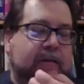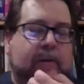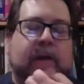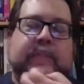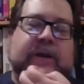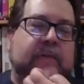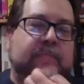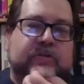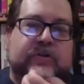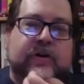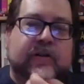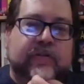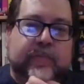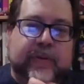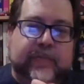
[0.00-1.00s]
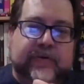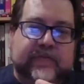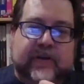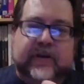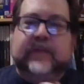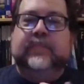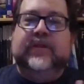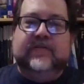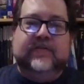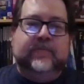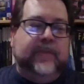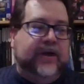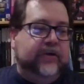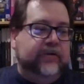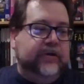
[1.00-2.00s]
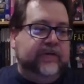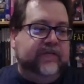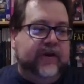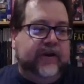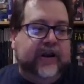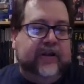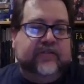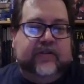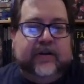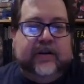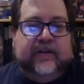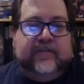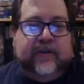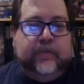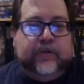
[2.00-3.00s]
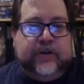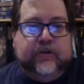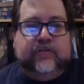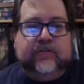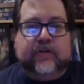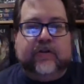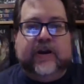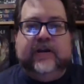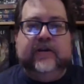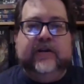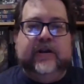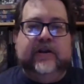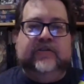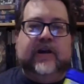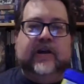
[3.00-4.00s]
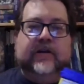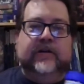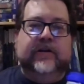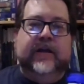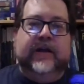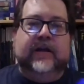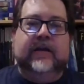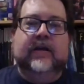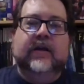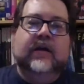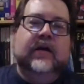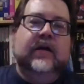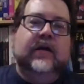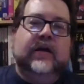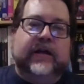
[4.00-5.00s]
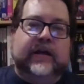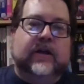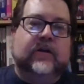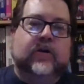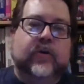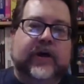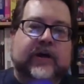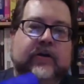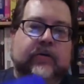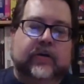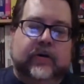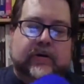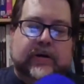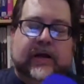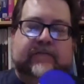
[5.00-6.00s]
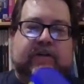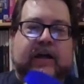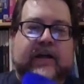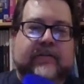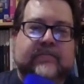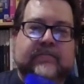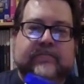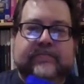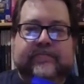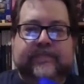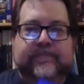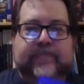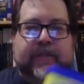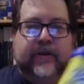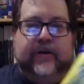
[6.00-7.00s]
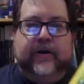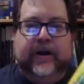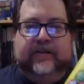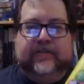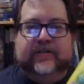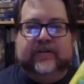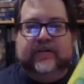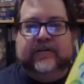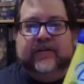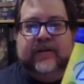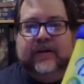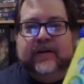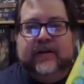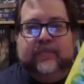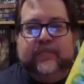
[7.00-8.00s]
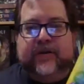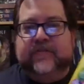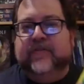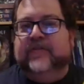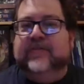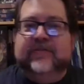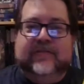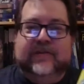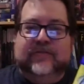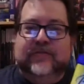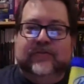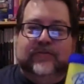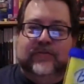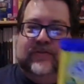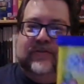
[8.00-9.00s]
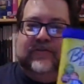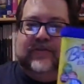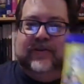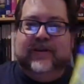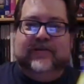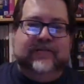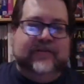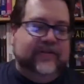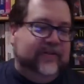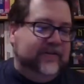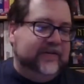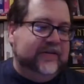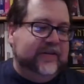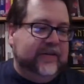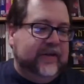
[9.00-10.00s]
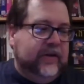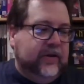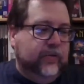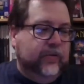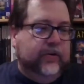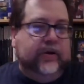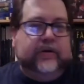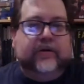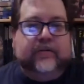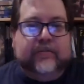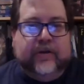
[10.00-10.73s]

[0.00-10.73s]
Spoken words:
I mean, I'm sure other people have done it, but this is my only variation, is that when you use a granulated chocolate like Quick, or I've got Carnation Breakfast Essentials, which is a nice little, or,